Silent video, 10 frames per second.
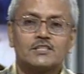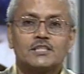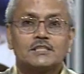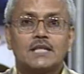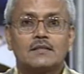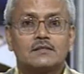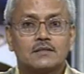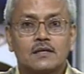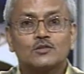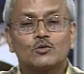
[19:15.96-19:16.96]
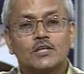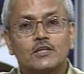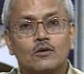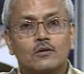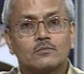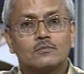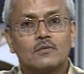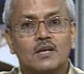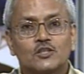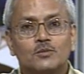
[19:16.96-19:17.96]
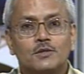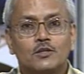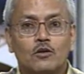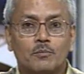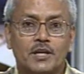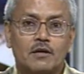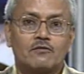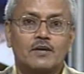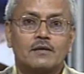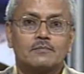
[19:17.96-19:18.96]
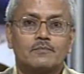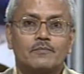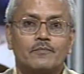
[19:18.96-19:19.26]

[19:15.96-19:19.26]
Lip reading: She is neither Saraswati nor Lakshmi nor Minerva.